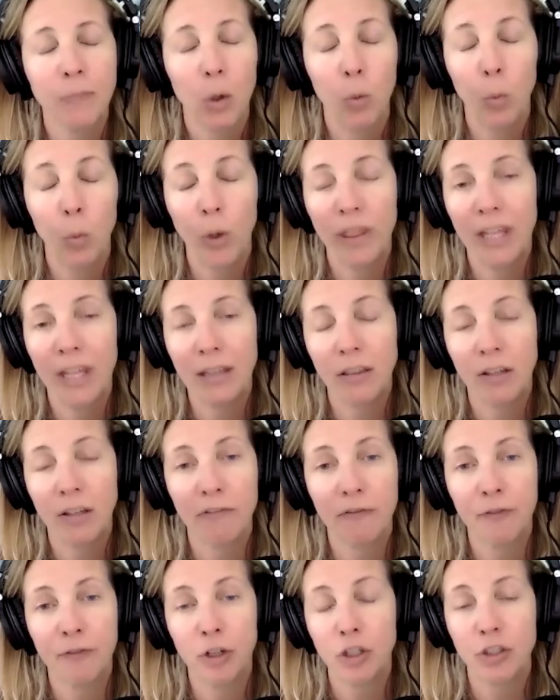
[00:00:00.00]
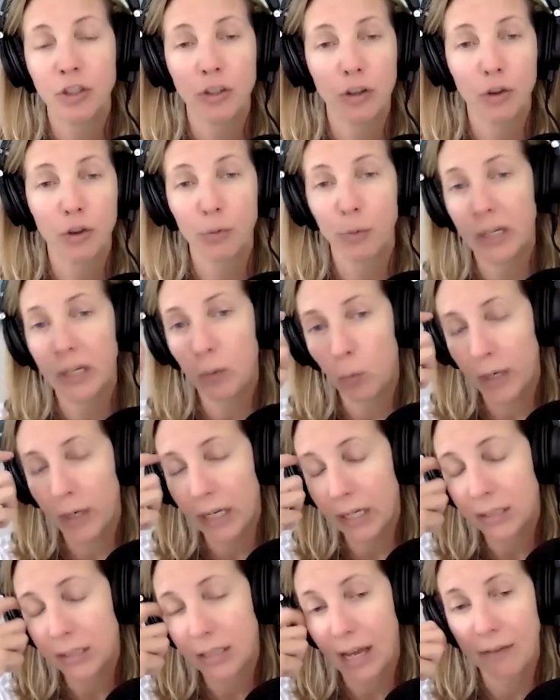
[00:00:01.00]
within the first 3
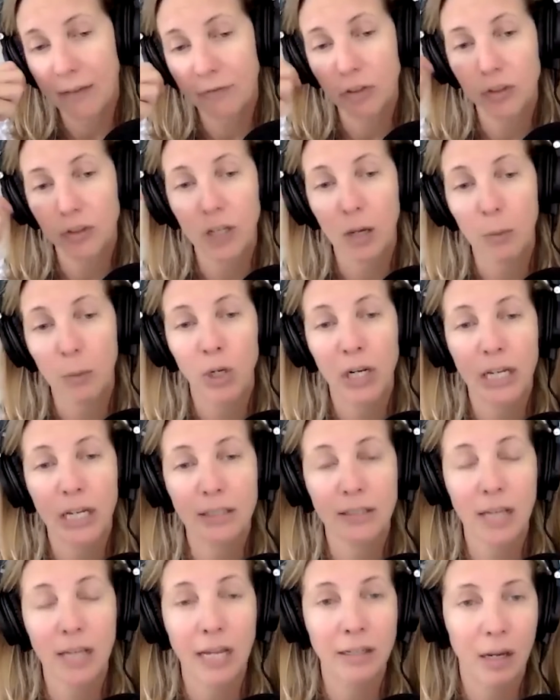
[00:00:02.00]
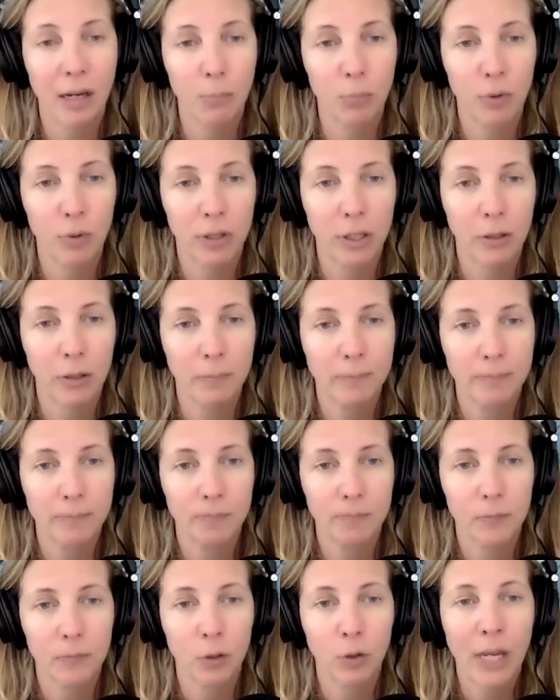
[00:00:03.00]
weeks after someone has signed up with you.
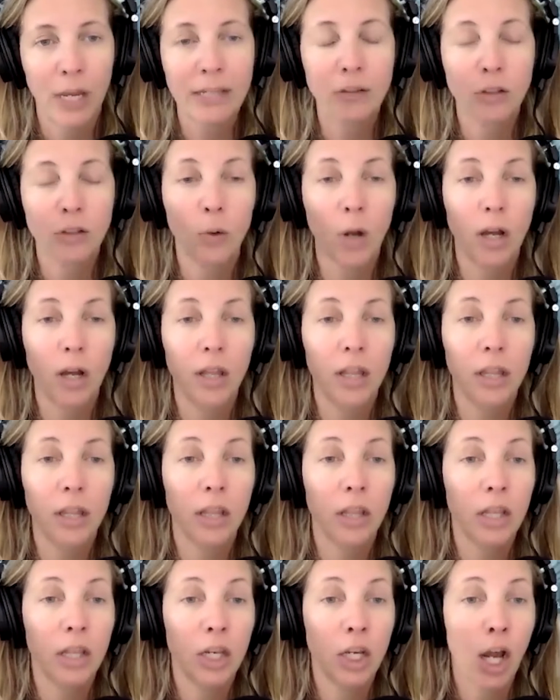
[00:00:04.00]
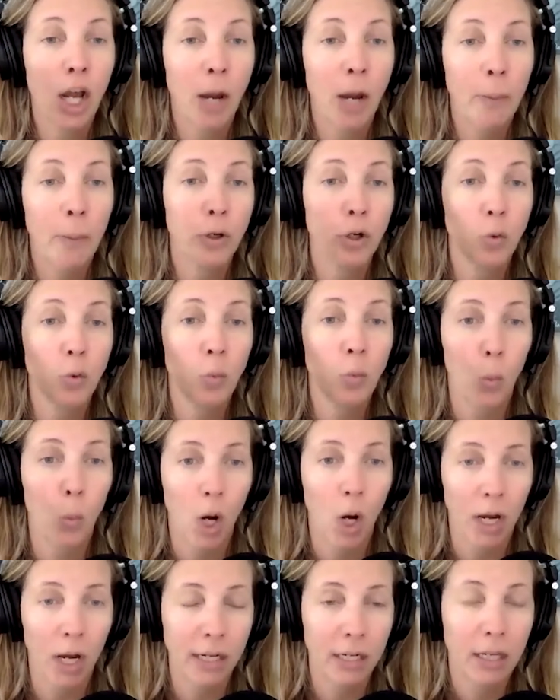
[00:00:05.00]
Okay, so number
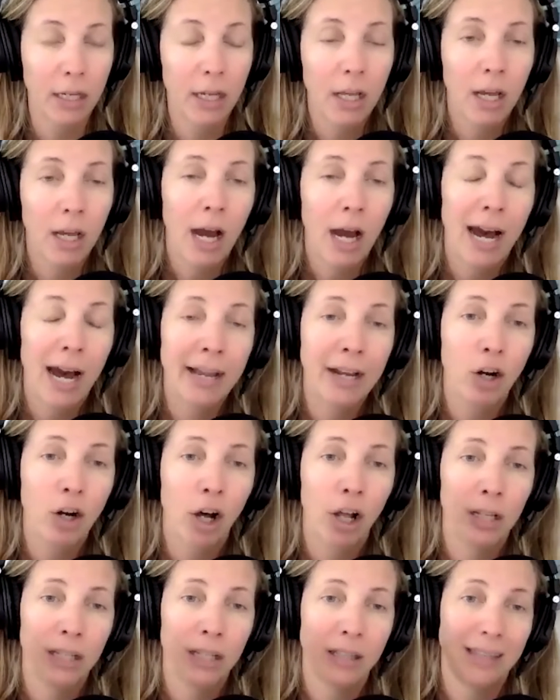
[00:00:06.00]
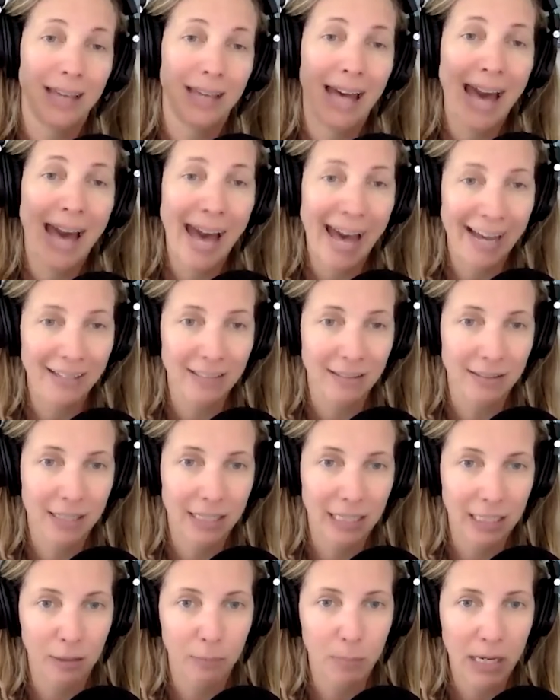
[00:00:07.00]
1, I call it the ask
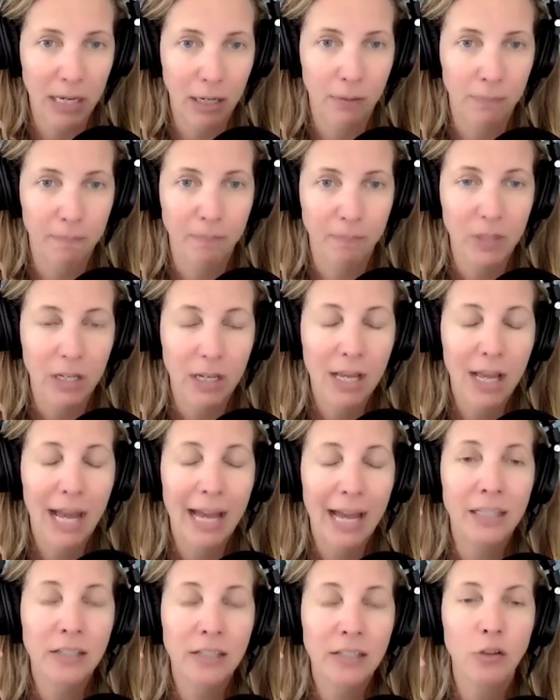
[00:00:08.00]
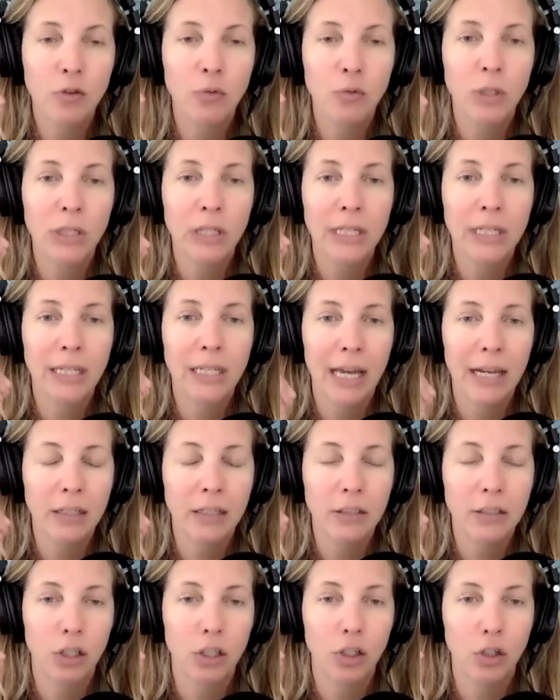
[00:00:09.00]
email. And this is really
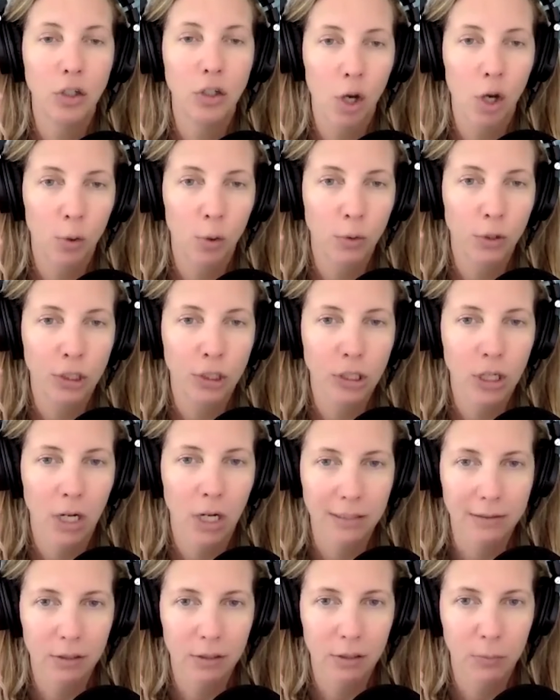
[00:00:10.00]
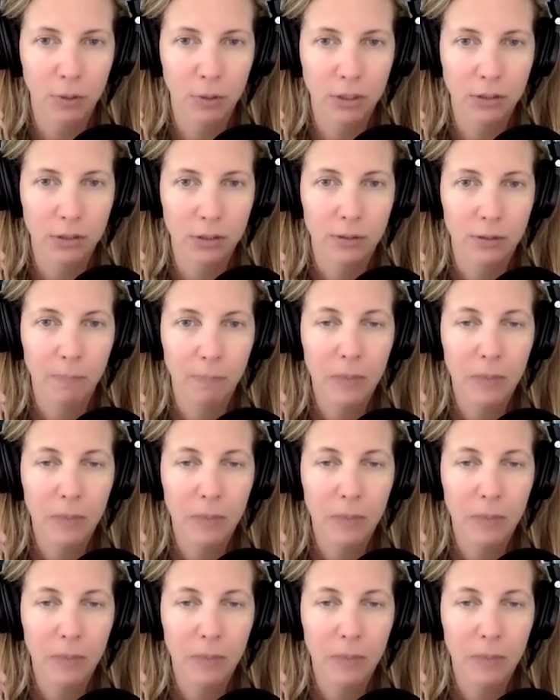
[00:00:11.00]
getting to know your customers.